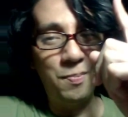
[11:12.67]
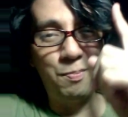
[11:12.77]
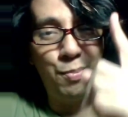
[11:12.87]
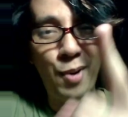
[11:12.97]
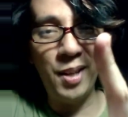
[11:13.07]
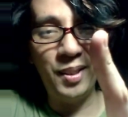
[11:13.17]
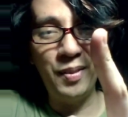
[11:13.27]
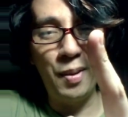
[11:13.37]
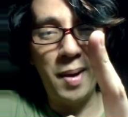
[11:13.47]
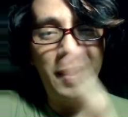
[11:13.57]
product of
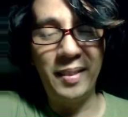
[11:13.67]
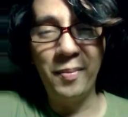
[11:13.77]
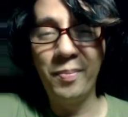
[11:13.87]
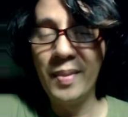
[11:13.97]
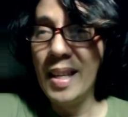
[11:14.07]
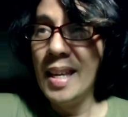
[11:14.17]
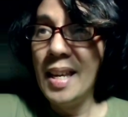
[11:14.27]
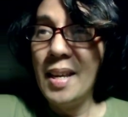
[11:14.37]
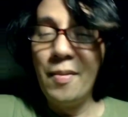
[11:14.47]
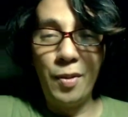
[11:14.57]
the month.
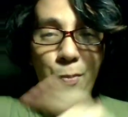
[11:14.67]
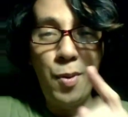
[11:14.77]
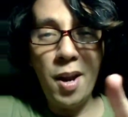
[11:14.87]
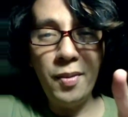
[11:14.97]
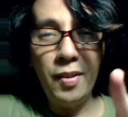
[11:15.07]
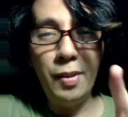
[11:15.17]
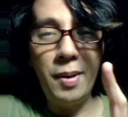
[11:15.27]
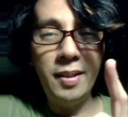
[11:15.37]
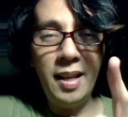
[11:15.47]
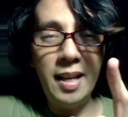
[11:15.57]
The product of the
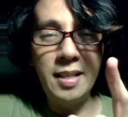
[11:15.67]
month is